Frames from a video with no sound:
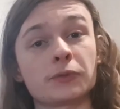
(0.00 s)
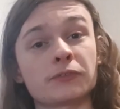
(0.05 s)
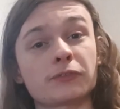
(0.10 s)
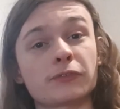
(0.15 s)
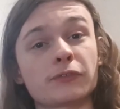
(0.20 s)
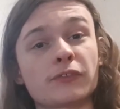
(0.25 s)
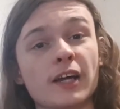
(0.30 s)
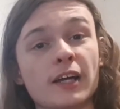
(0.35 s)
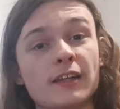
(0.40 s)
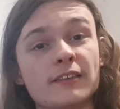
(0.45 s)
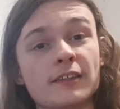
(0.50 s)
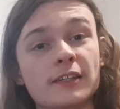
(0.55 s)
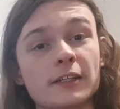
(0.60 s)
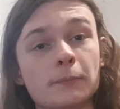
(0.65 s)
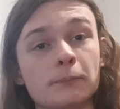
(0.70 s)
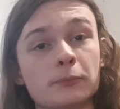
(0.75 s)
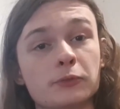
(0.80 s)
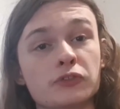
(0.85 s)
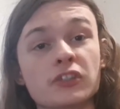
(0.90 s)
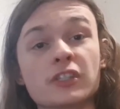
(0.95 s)
in the fact that
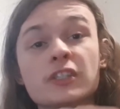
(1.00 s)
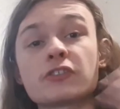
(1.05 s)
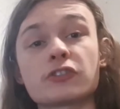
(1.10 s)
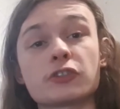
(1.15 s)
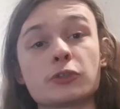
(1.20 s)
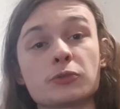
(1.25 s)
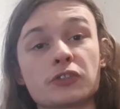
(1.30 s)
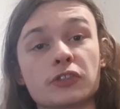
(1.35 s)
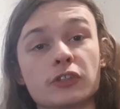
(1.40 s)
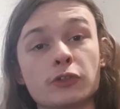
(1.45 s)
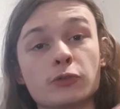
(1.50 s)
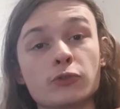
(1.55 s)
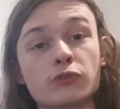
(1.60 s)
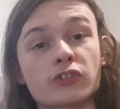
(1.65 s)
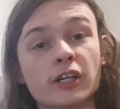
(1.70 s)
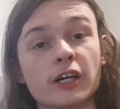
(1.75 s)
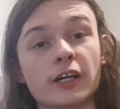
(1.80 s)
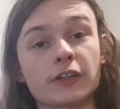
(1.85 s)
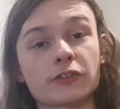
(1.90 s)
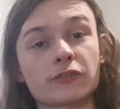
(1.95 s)
it presents you as a huge
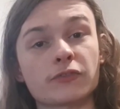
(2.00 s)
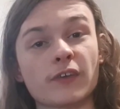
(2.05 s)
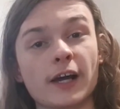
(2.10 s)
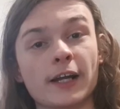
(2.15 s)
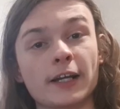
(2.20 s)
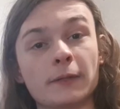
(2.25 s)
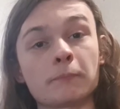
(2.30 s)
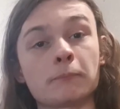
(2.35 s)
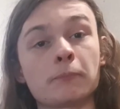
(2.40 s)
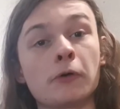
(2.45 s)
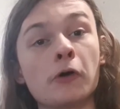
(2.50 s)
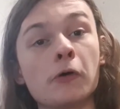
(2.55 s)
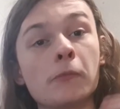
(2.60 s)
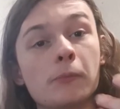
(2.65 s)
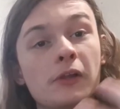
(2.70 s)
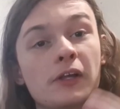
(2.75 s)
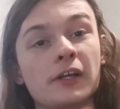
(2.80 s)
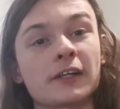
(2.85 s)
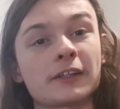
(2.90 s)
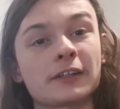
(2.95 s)
Skylanders fan in
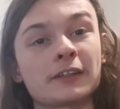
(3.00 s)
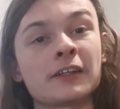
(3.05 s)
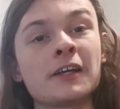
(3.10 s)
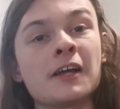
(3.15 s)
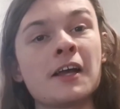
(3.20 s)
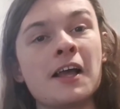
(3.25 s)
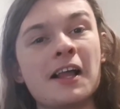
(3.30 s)
public and